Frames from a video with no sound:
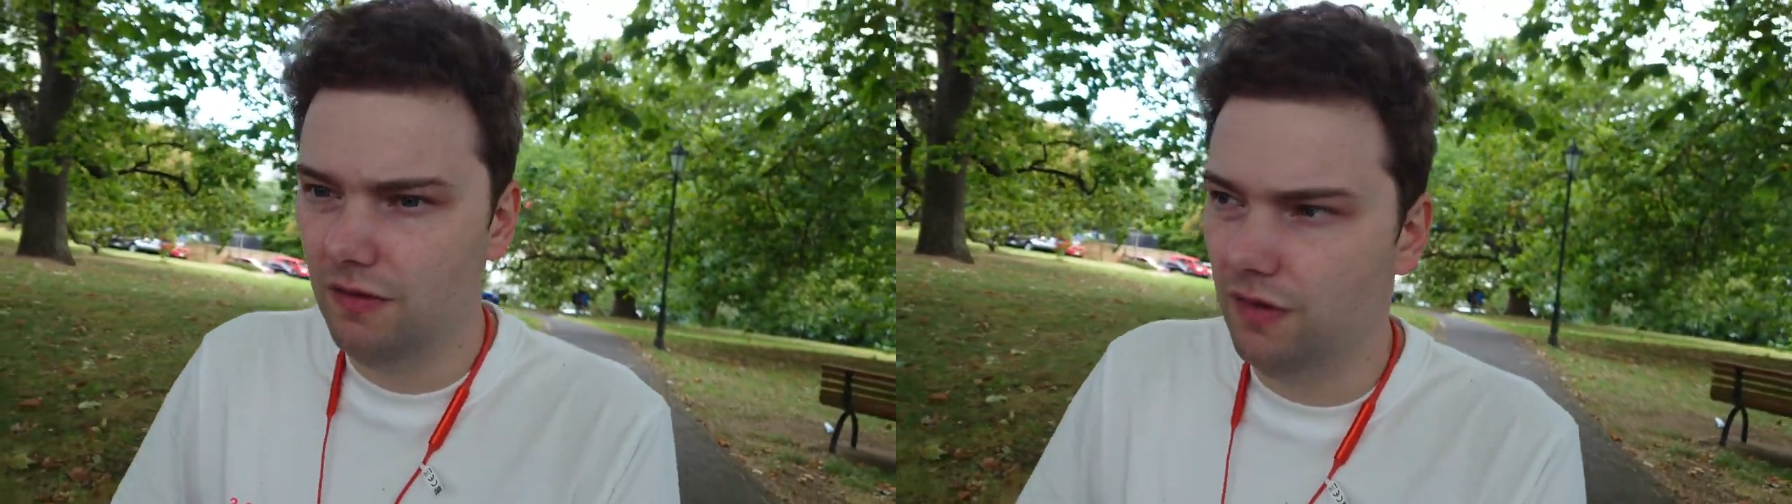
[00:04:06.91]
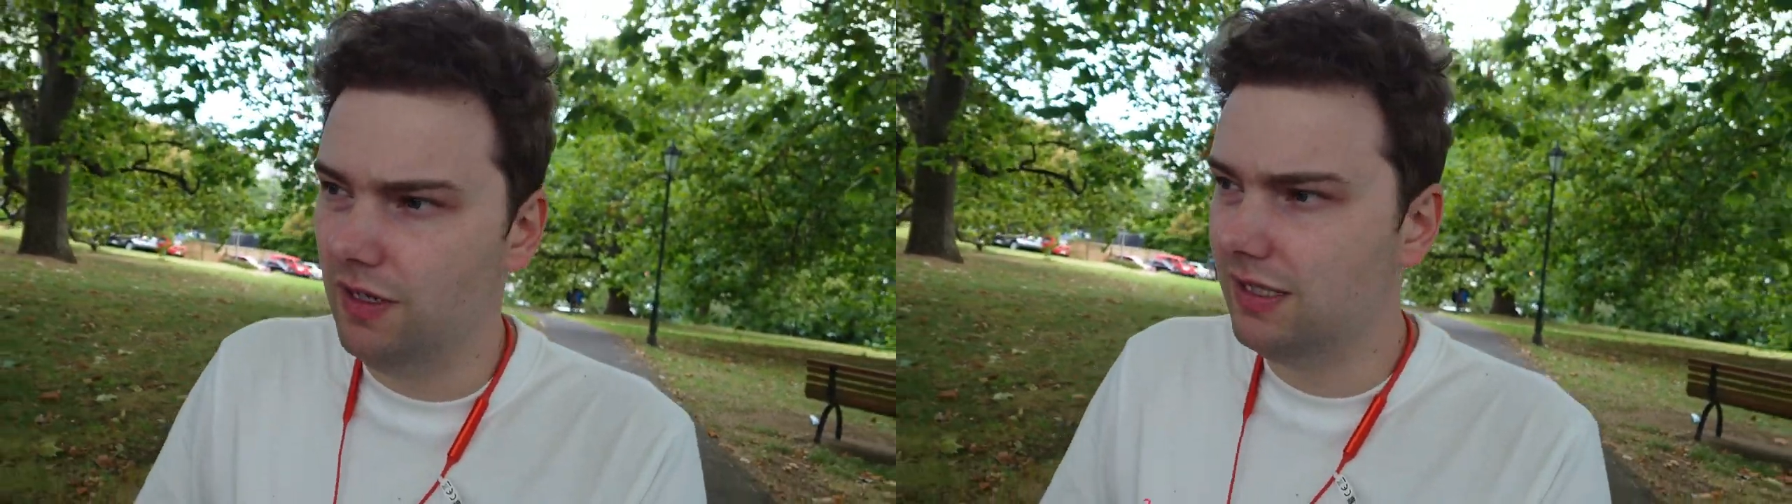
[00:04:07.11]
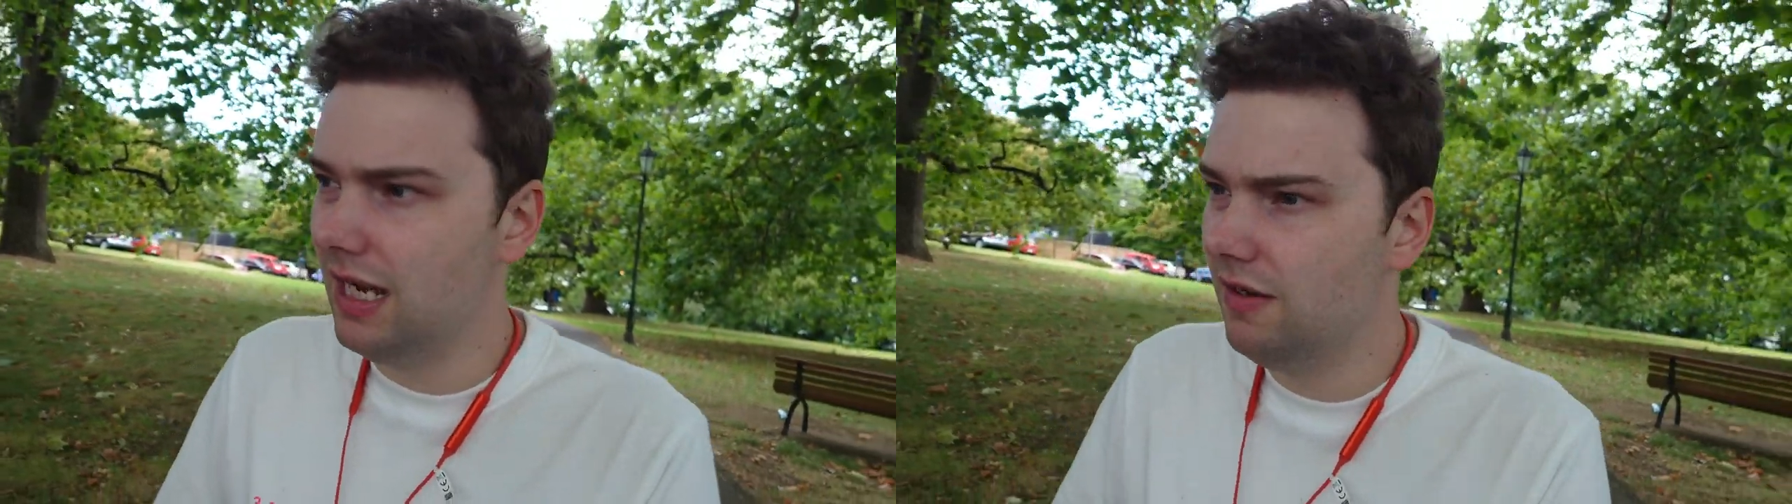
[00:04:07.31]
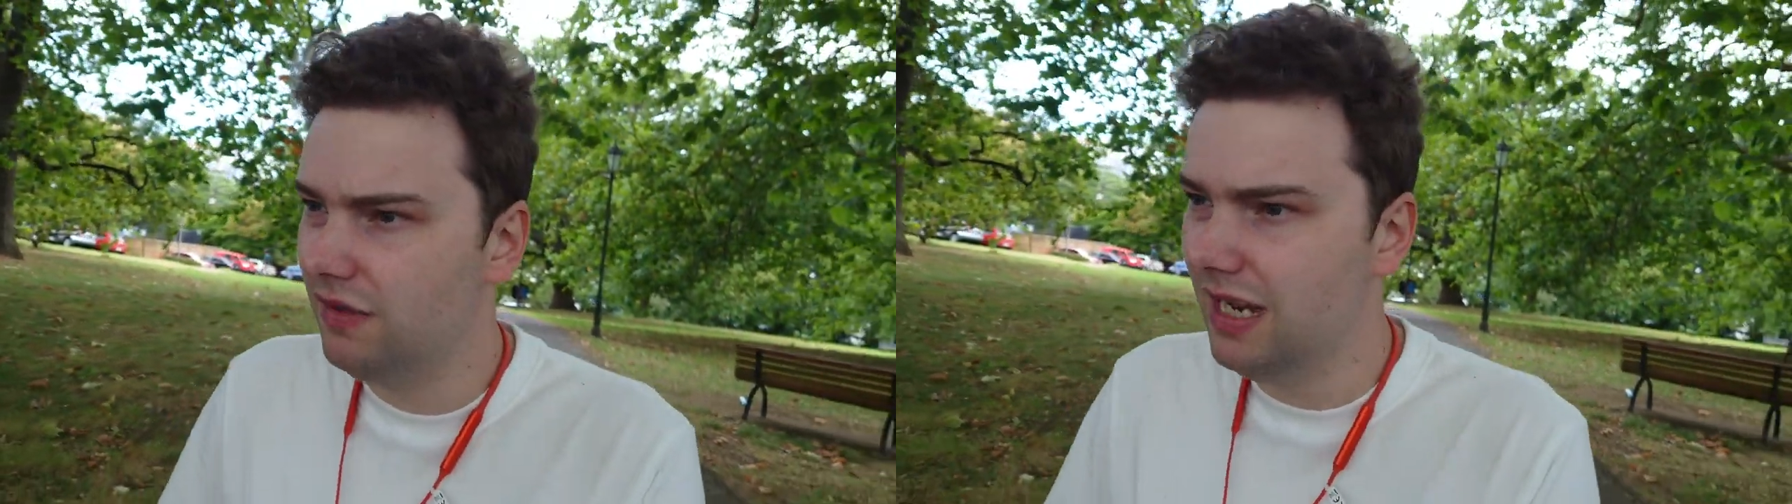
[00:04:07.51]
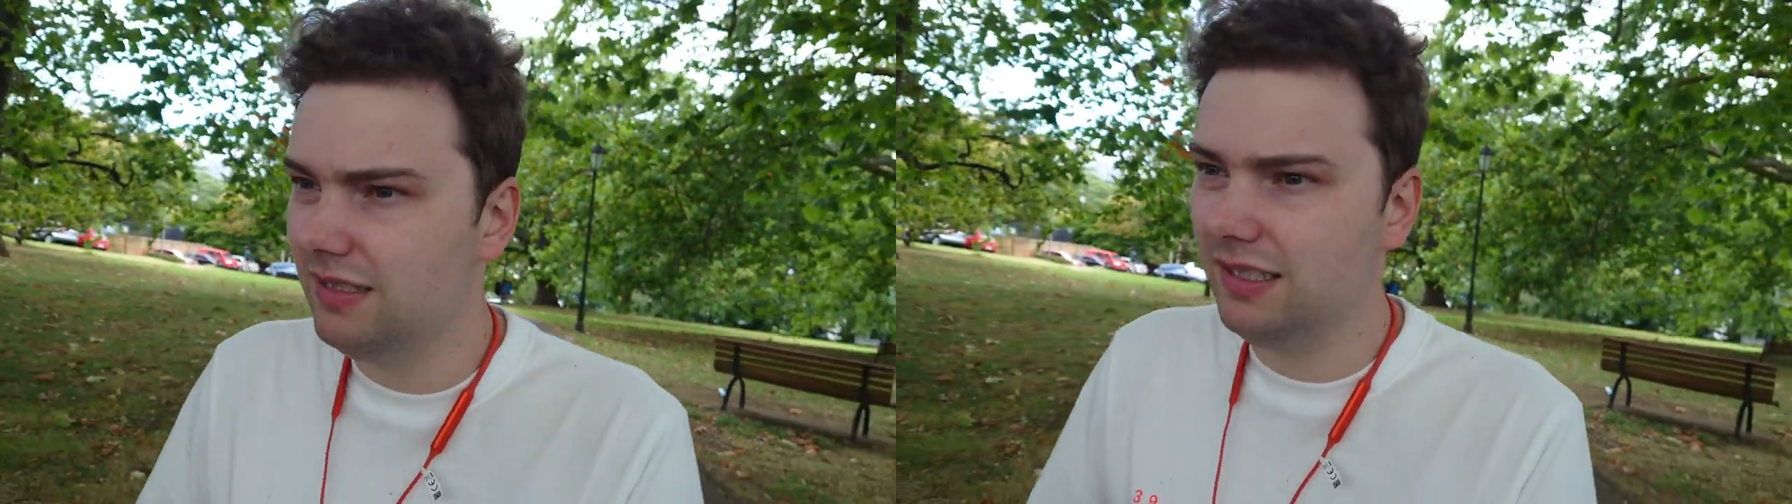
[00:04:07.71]
for this kind of
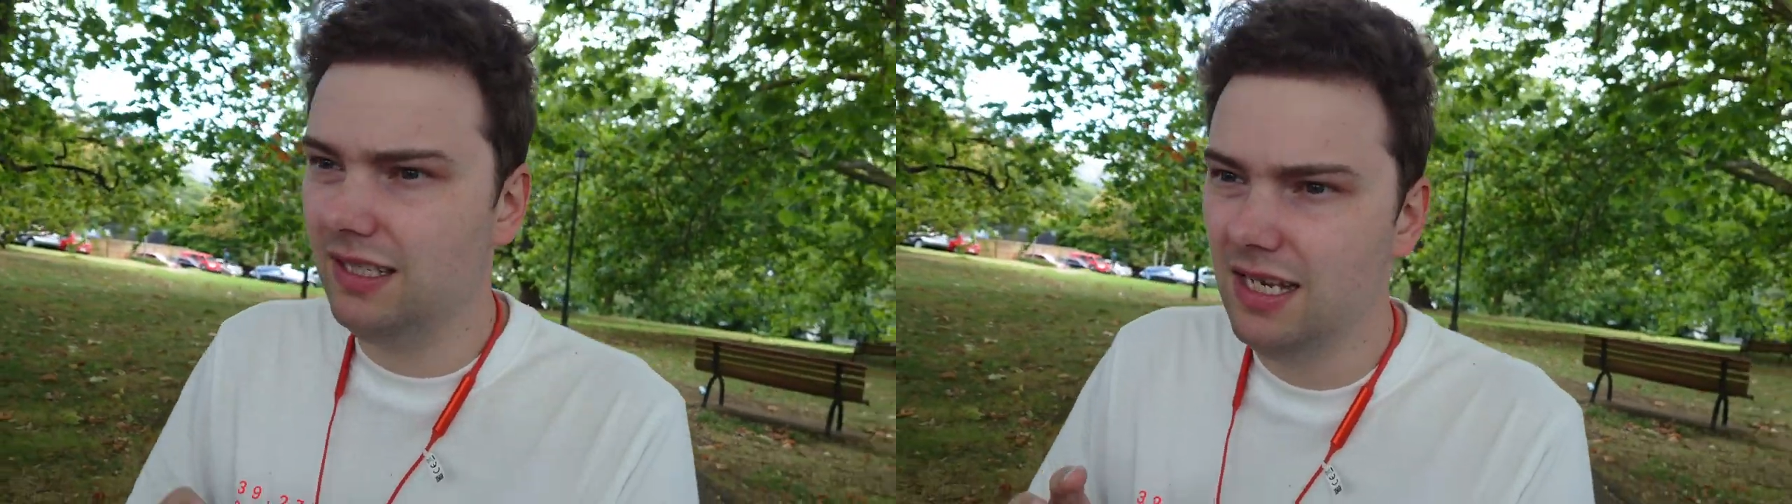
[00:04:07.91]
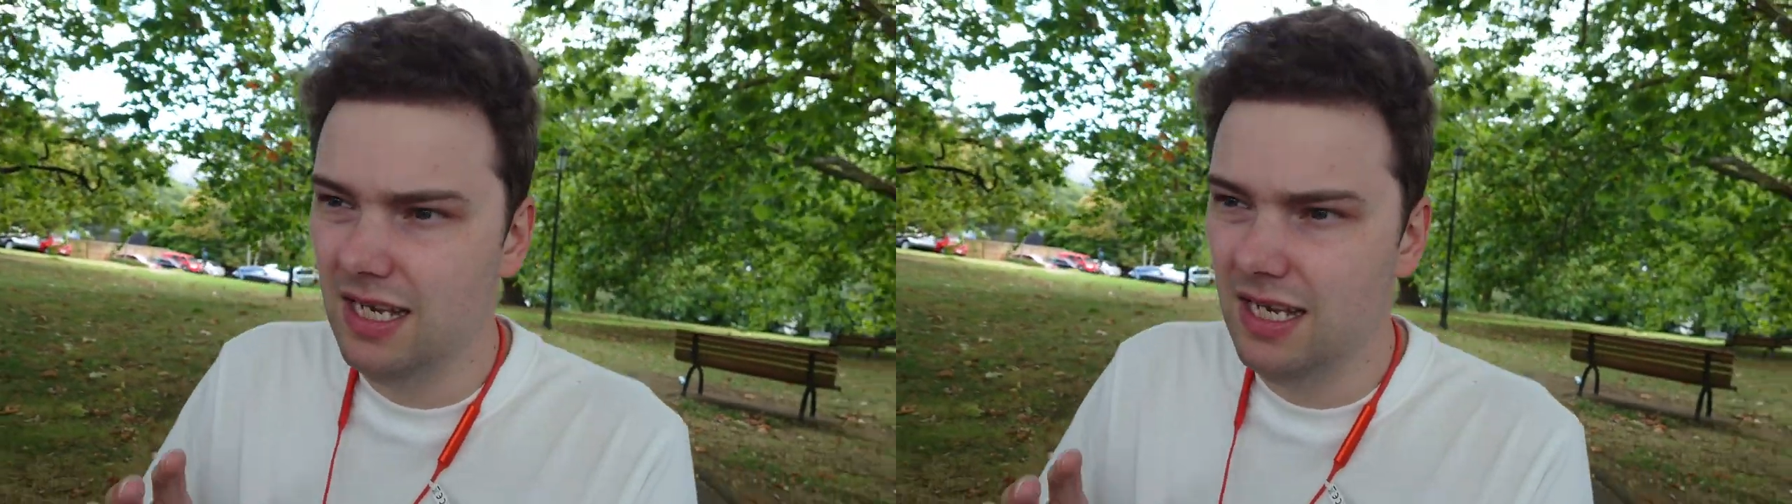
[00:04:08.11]
tests